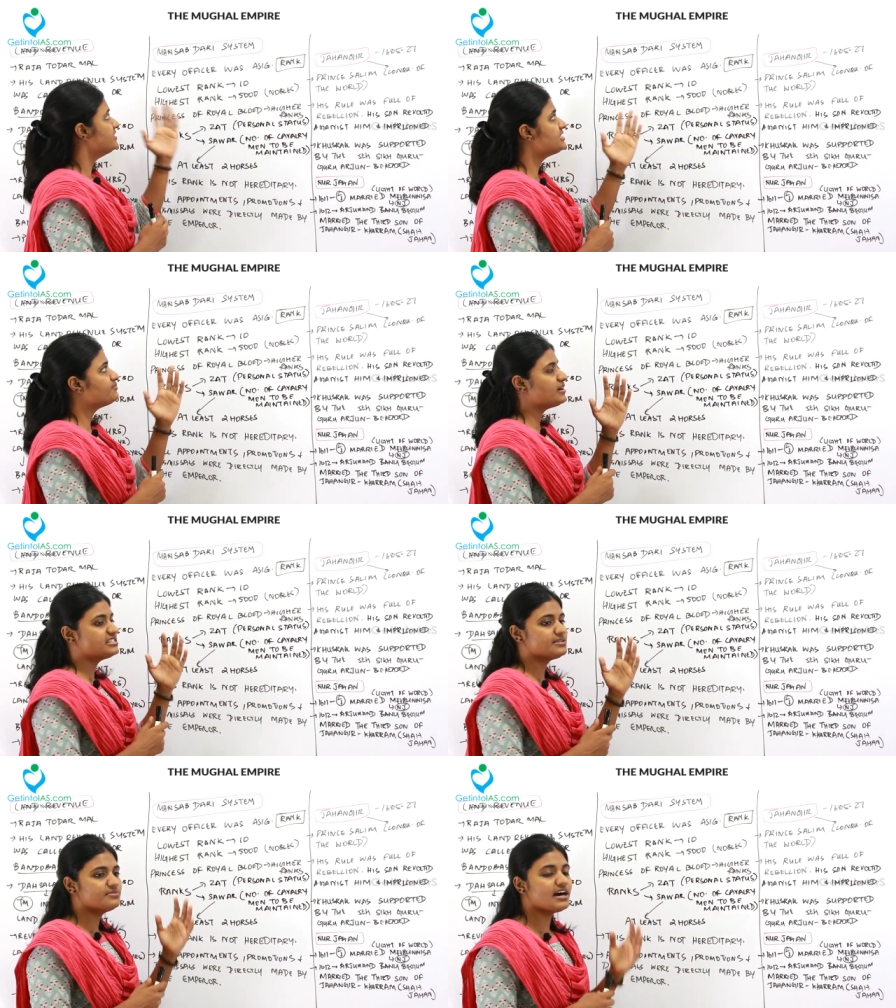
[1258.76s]
This
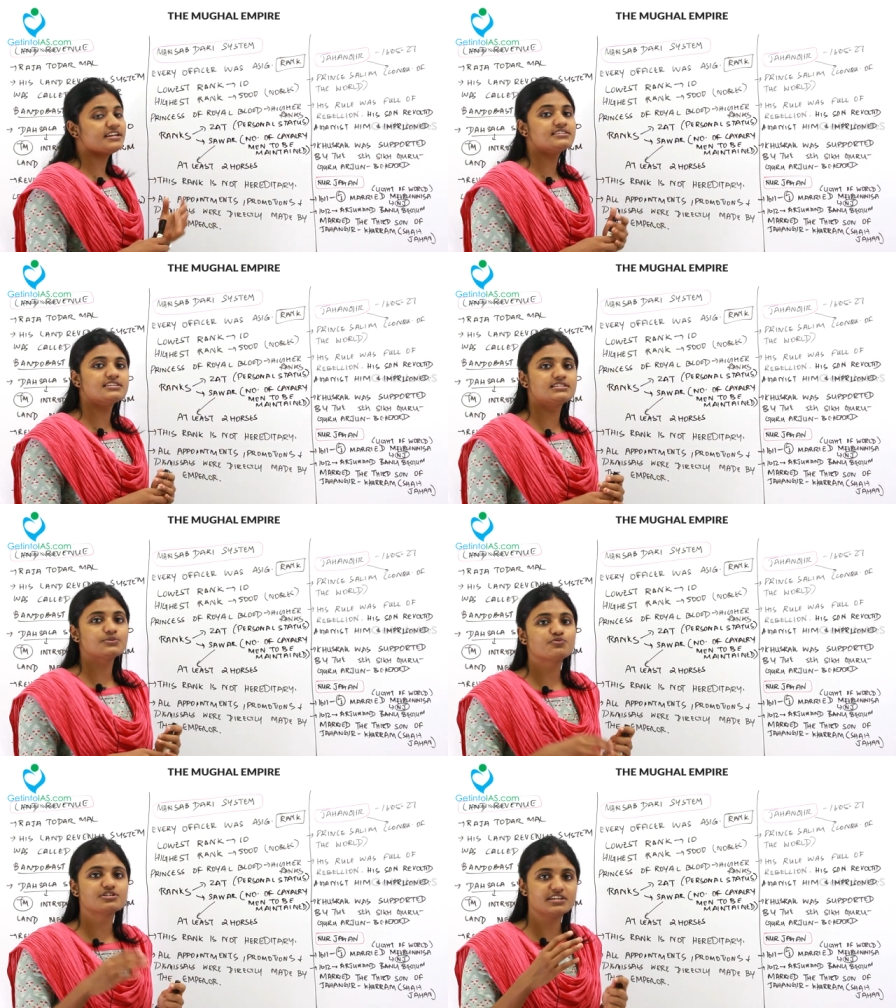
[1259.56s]
Mansabdari
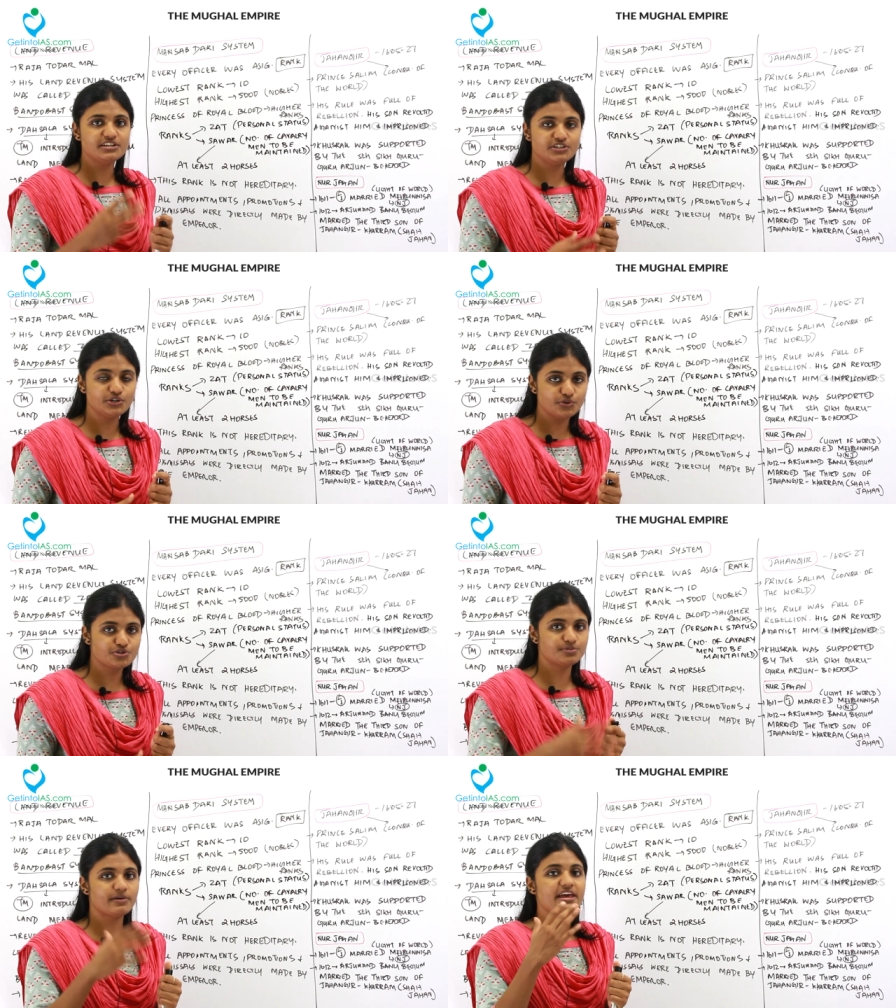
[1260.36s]
system was
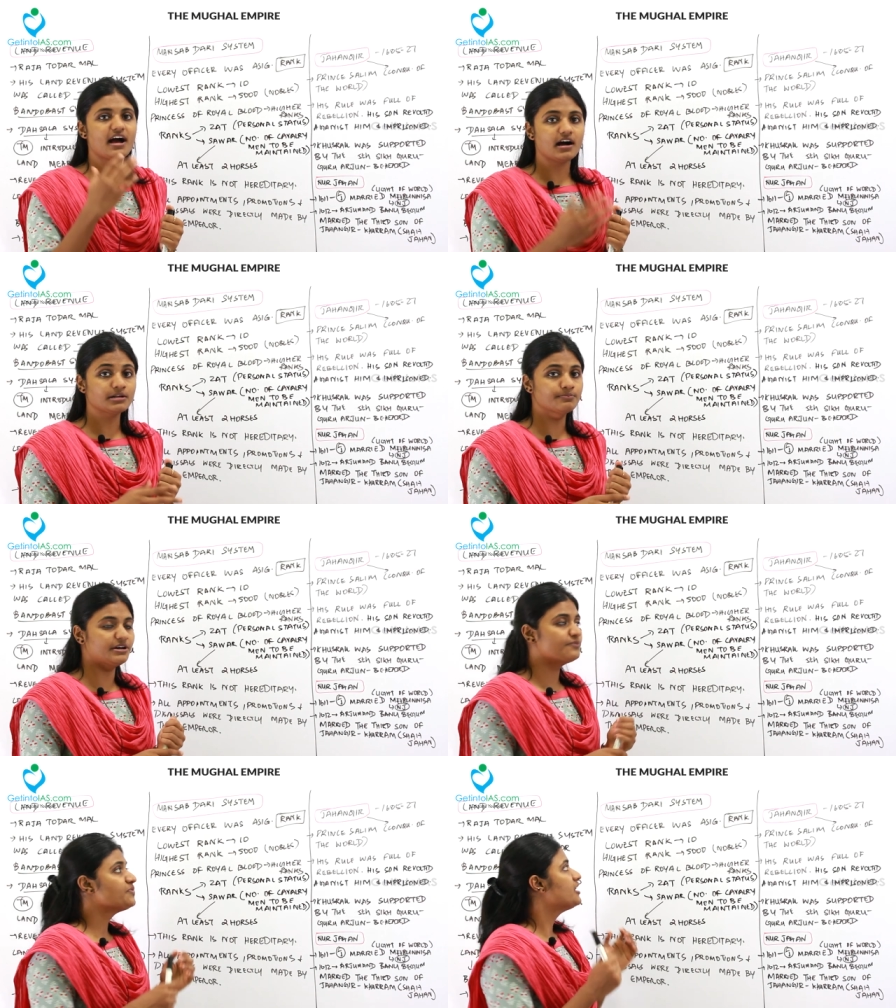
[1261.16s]
introduced by
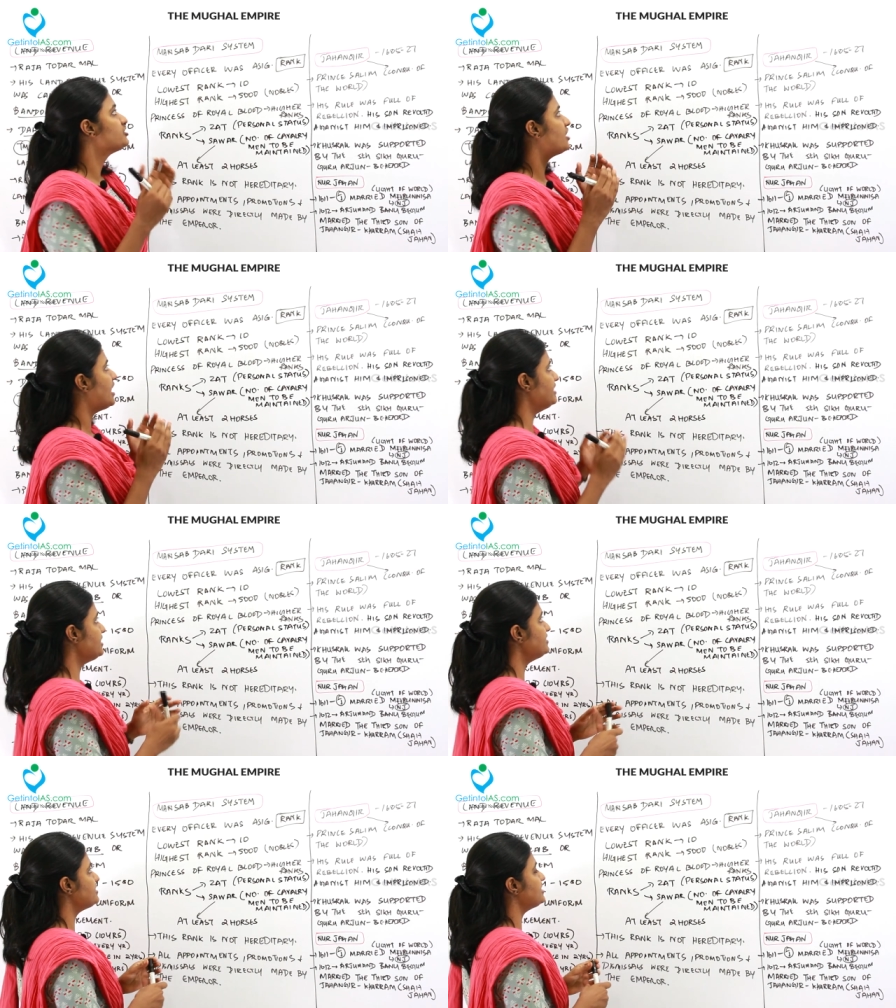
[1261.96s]
Akbar. So under
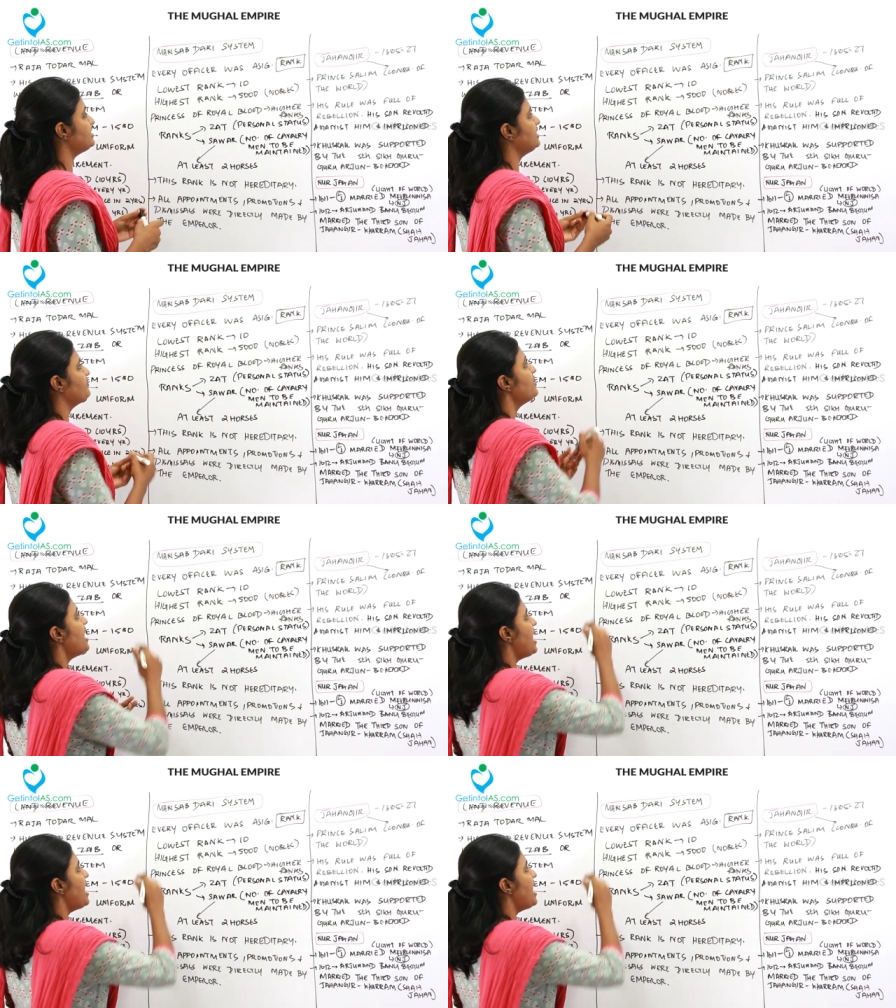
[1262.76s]
this system,